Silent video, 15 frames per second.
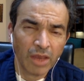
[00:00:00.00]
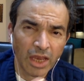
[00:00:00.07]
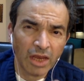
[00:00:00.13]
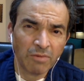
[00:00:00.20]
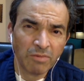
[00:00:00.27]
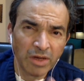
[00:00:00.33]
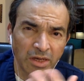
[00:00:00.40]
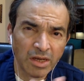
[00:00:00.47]

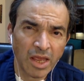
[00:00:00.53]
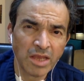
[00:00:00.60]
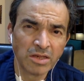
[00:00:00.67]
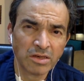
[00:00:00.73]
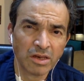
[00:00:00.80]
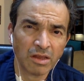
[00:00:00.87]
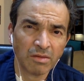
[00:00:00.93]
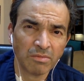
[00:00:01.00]
and we
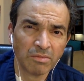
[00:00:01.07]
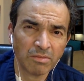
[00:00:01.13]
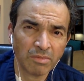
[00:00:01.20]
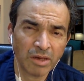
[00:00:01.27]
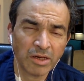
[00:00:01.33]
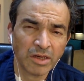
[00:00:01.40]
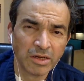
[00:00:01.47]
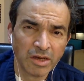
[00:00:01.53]
test him
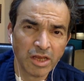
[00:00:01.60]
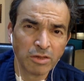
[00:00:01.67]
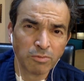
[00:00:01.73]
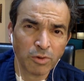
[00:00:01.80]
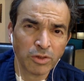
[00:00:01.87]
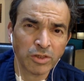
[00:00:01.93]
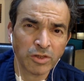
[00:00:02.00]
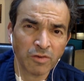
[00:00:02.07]
and he tests
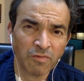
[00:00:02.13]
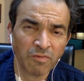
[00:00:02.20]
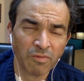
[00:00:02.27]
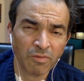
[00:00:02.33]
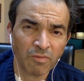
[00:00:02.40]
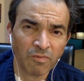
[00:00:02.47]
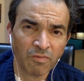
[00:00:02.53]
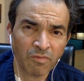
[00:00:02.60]
positive
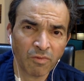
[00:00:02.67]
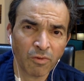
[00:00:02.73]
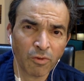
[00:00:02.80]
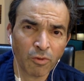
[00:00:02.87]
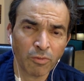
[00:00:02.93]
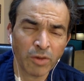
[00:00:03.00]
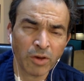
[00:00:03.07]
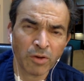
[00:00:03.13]
for
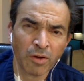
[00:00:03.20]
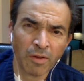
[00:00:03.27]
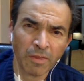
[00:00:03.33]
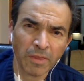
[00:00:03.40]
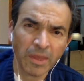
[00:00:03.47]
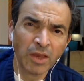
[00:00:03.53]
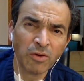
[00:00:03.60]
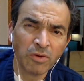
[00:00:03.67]

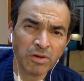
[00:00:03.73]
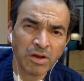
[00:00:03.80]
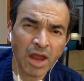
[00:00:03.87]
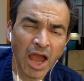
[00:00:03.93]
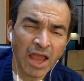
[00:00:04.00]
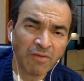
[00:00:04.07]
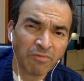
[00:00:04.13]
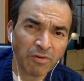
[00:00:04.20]
Omicron, he could
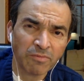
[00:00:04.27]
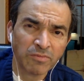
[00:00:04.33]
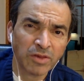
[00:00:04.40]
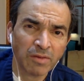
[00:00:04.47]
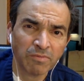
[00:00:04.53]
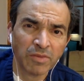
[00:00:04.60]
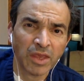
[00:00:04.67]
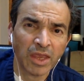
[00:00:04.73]
die from
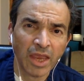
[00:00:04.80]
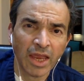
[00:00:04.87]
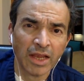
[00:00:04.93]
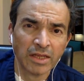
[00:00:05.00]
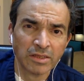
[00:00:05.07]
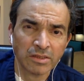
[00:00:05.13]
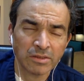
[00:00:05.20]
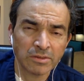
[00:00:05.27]
something
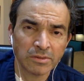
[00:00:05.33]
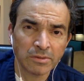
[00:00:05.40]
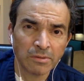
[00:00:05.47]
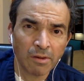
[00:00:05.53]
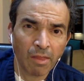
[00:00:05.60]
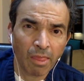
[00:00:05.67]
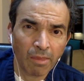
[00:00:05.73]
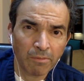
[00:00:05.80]
else,
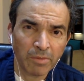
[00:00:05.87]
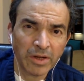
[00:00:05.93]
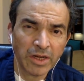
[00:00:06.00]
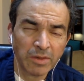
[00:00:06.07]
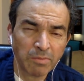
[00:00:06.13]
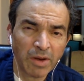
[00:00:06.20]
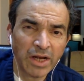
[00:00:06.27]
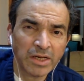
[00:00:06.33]
but
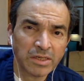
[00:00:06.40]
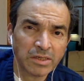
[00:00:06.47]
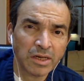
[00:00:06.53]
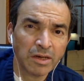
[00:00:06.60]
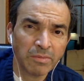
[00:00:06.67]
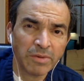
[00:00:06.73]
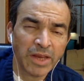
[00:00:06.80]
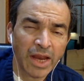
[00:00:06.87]
it might
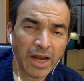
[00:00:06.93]
still be